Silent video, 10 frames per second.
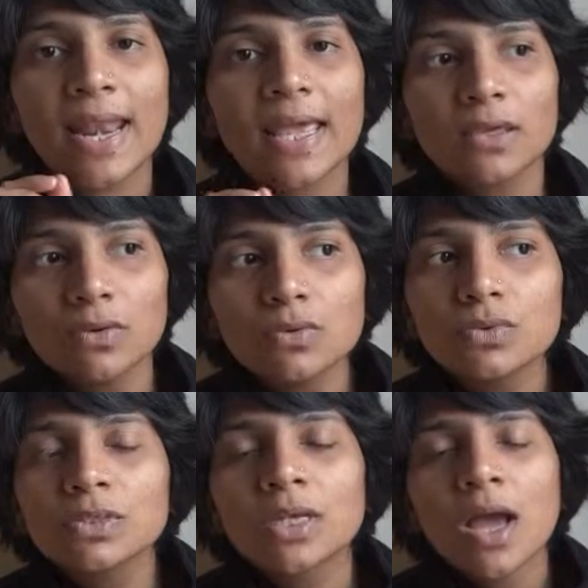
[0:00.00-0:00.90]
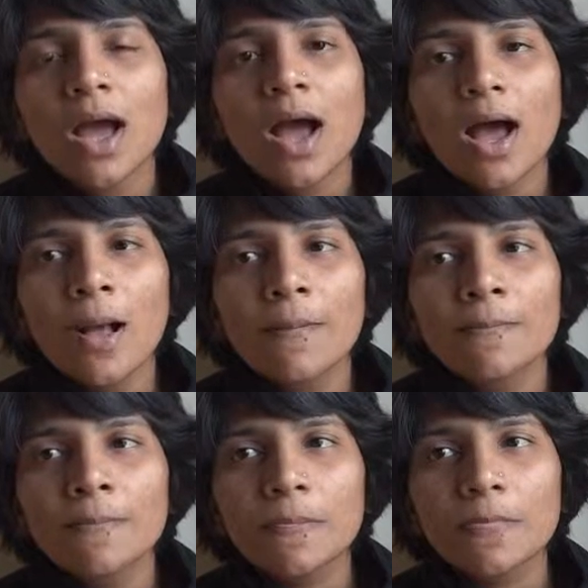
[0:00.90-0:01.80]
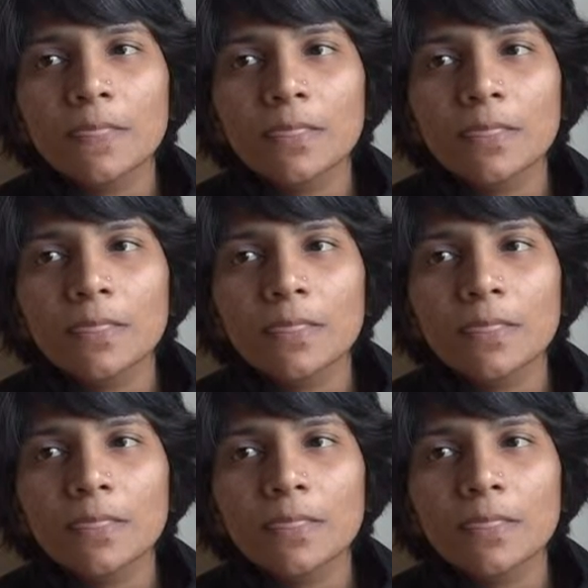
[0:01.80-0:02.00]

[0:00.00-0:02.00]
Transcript: I use um,